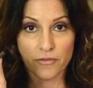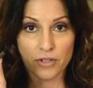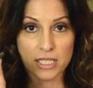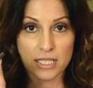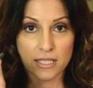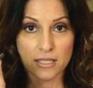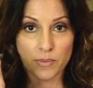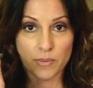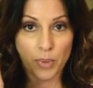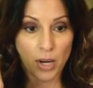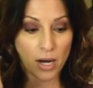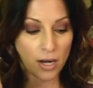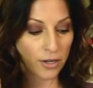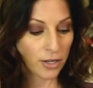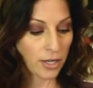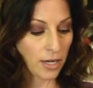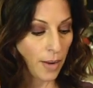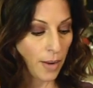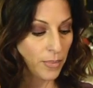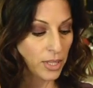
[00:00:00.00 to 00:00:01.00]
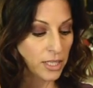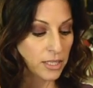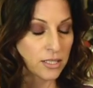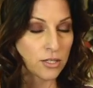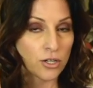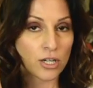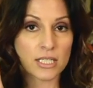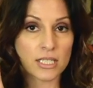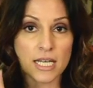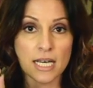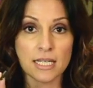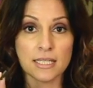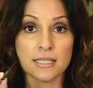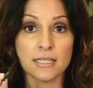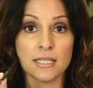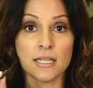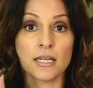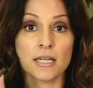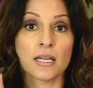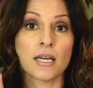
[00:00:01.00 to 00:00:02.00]
every Z potter and I'm going to start
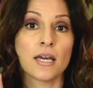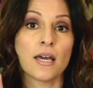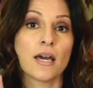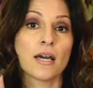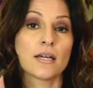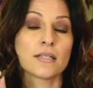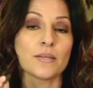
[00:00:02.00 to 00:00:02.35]
testing